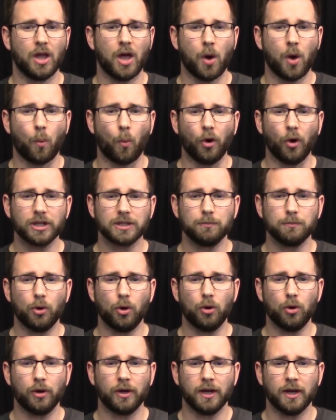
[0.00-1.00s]
What's
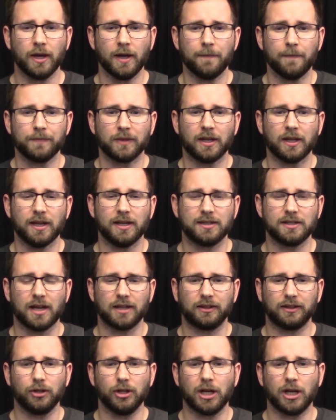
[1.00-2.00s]
more is
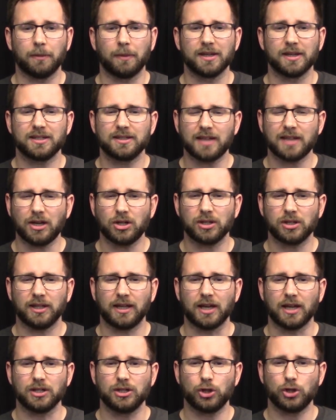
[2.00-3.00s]
that Dernhelm essentially
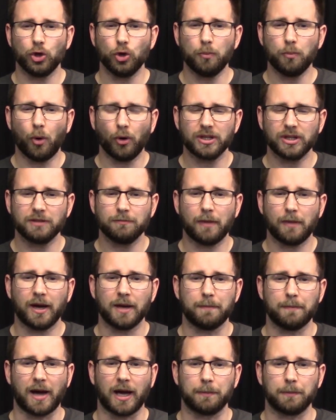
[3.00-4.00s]
gets 2 points of
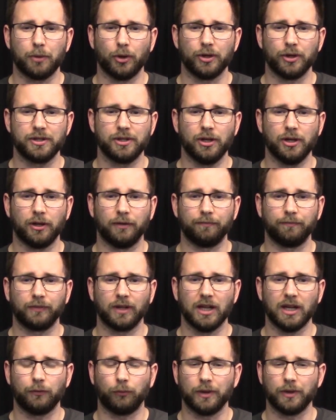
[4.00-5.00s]
might back per turn
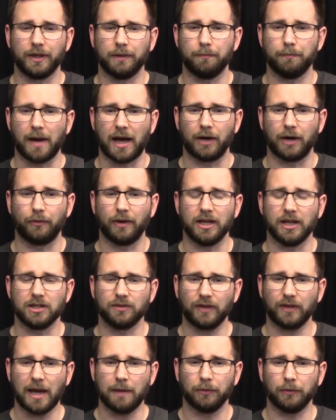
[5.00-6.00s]
if within banner range
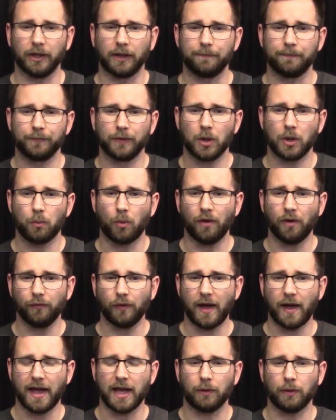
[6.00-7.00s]
of Gamling, 1 for
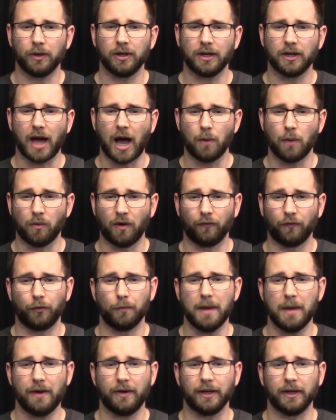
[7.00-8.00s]
Éowyn and 1 for
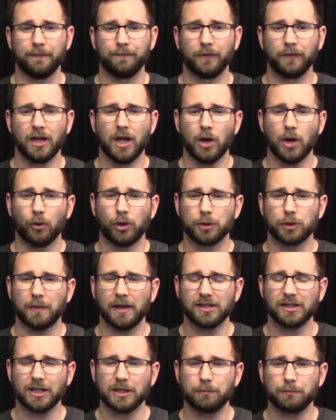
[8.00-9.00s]
Merry, which
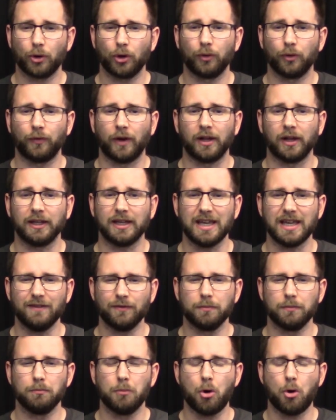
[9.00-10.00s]
makes this profile
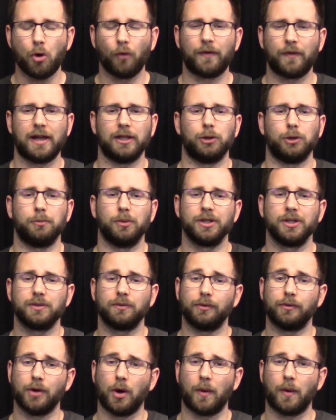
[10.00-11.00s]
even more valuable to
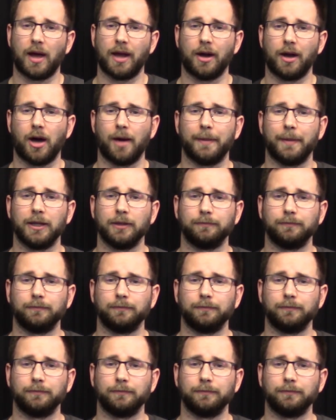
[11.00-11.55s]
a Rohan army.